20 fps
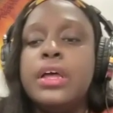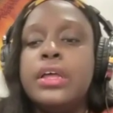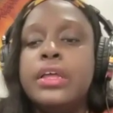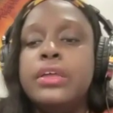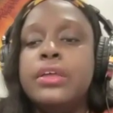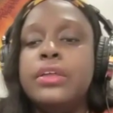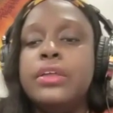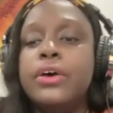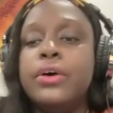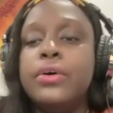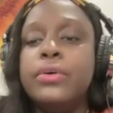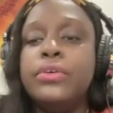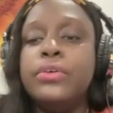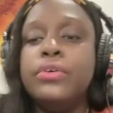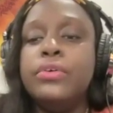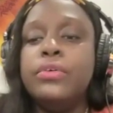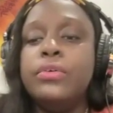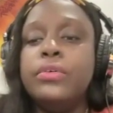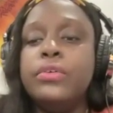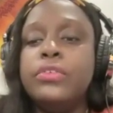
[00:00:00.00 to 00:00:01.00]
You know,
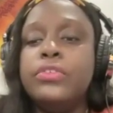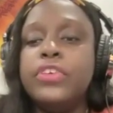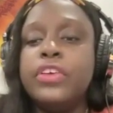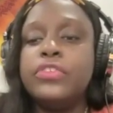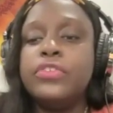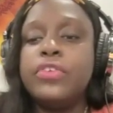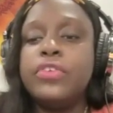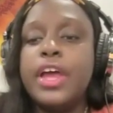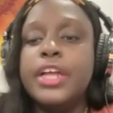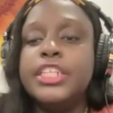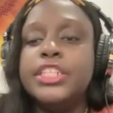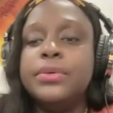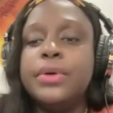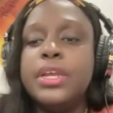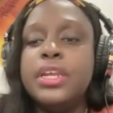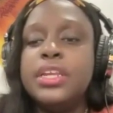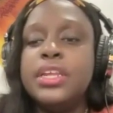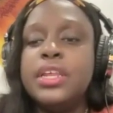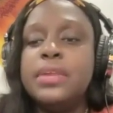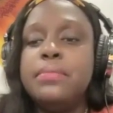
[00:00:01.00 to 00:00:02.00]
you just
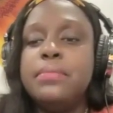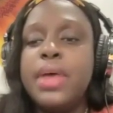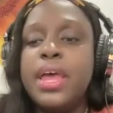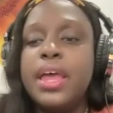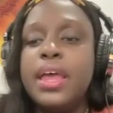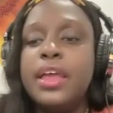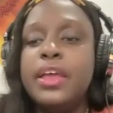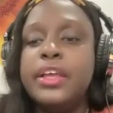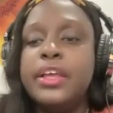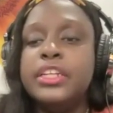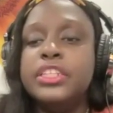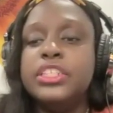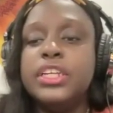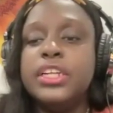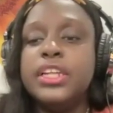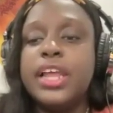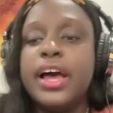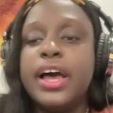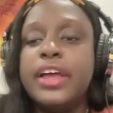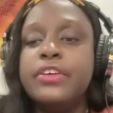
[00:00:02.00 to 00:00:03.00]
graduated in May. In
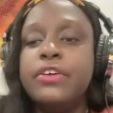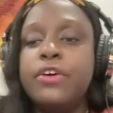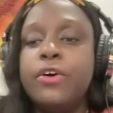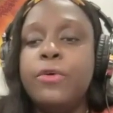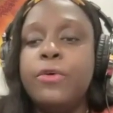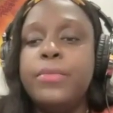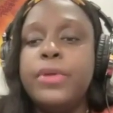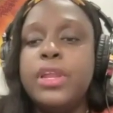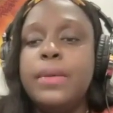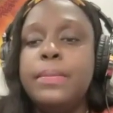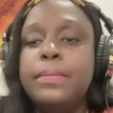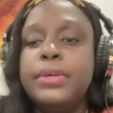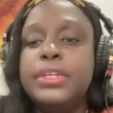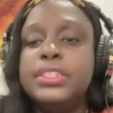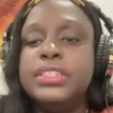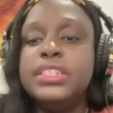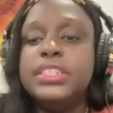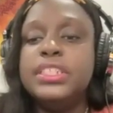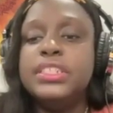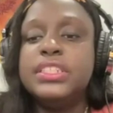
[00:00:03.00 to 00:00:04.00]
July, you opened a
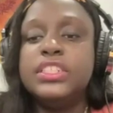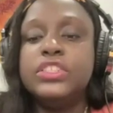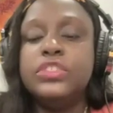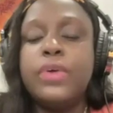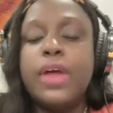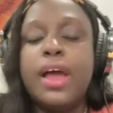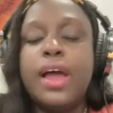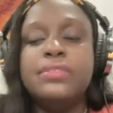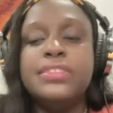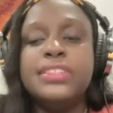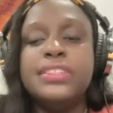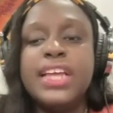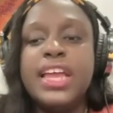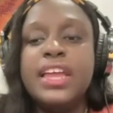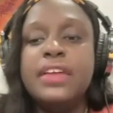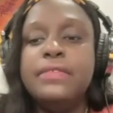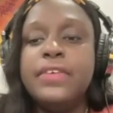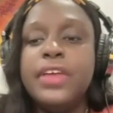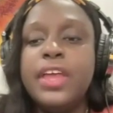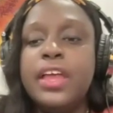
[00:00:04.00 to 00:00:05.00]
business. Did you have
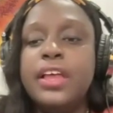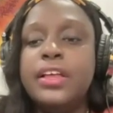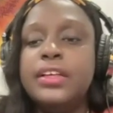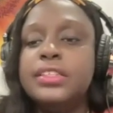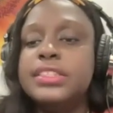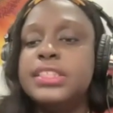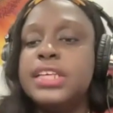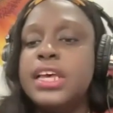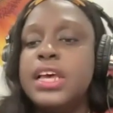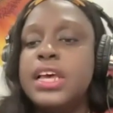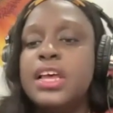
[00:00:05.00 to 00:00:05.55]
savings?